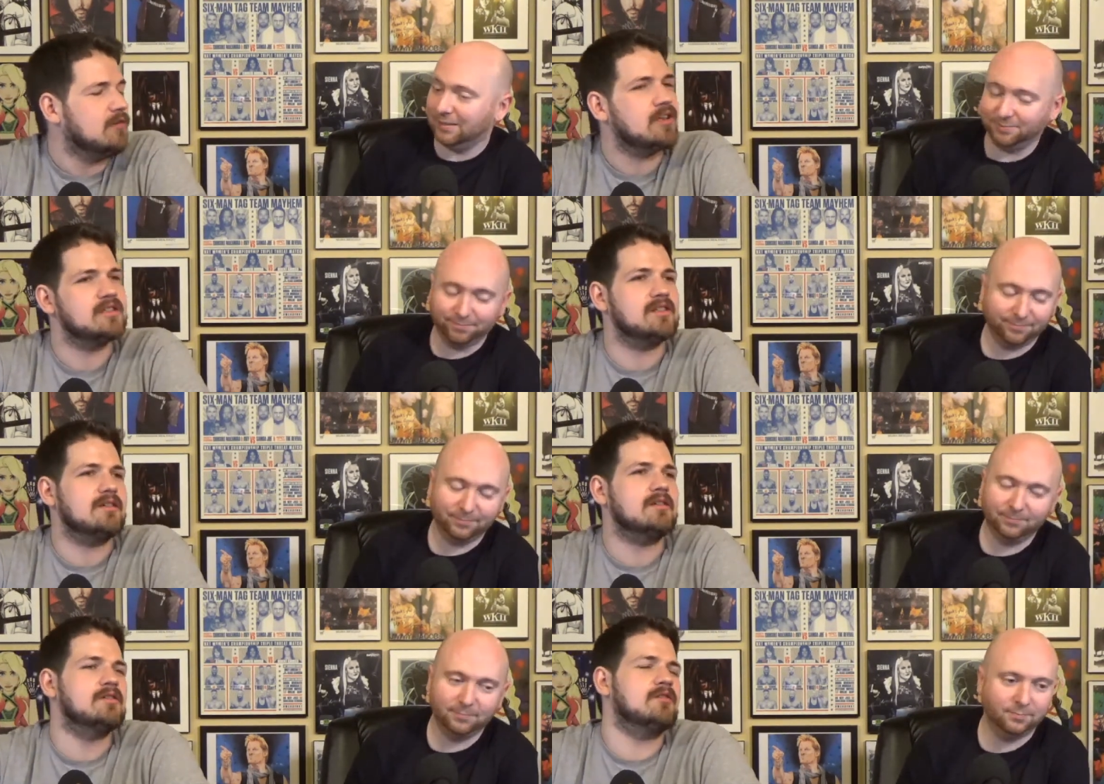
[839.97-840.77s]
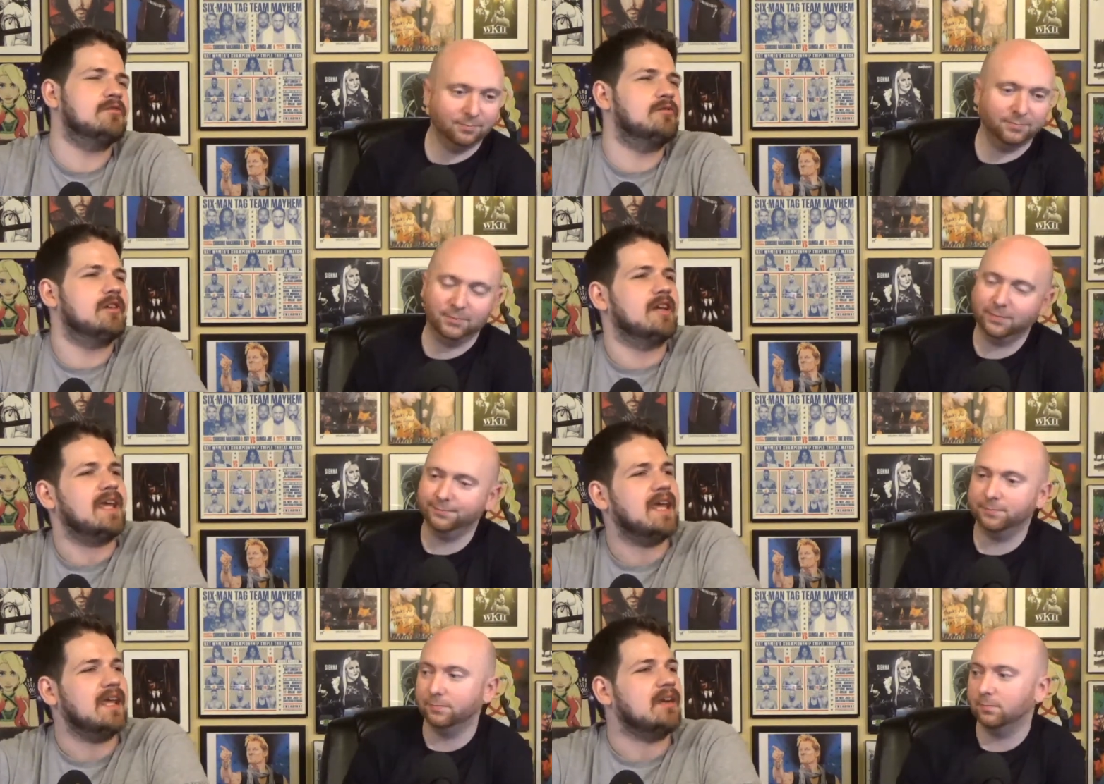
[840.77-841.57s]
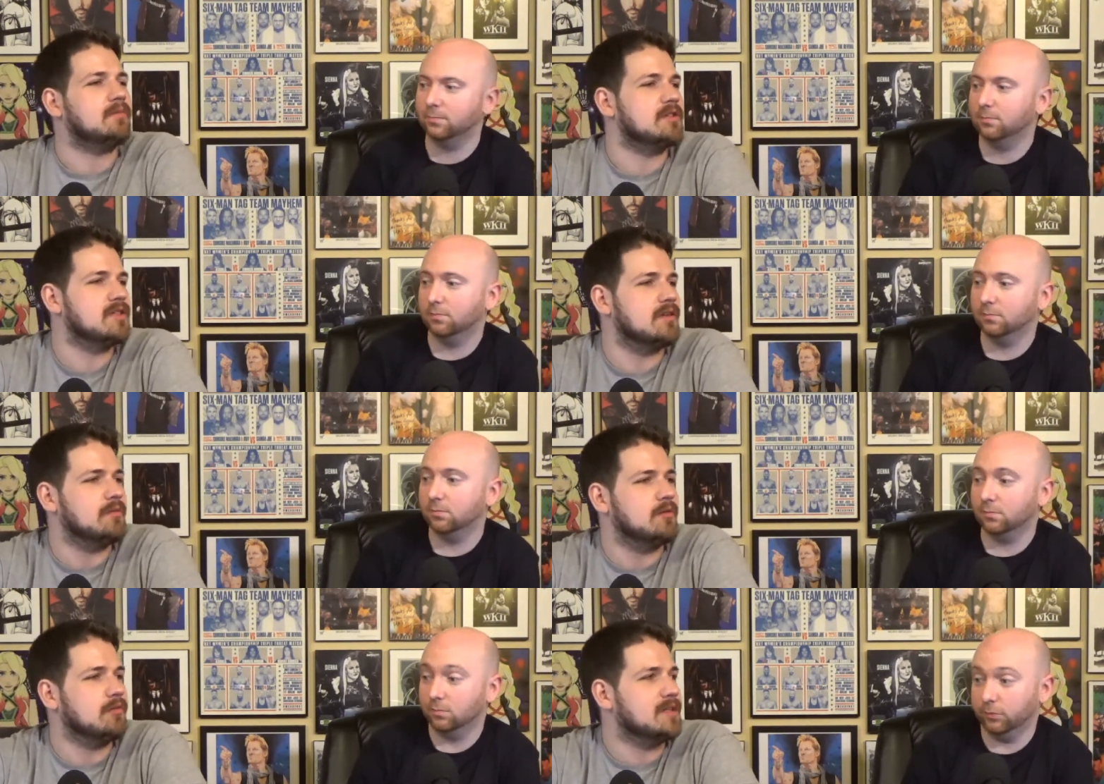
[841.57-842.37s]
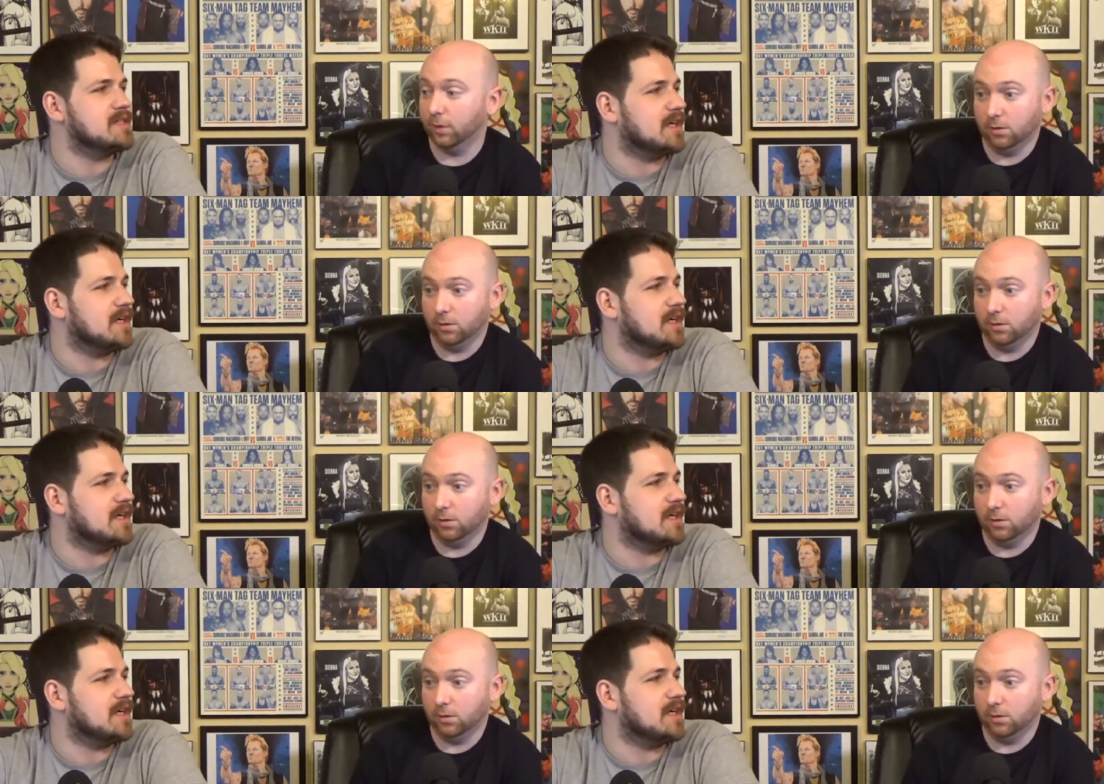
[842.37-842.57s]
Speaker 1: well, actually, I don't know if they're gonna hate it, but it's gonna be one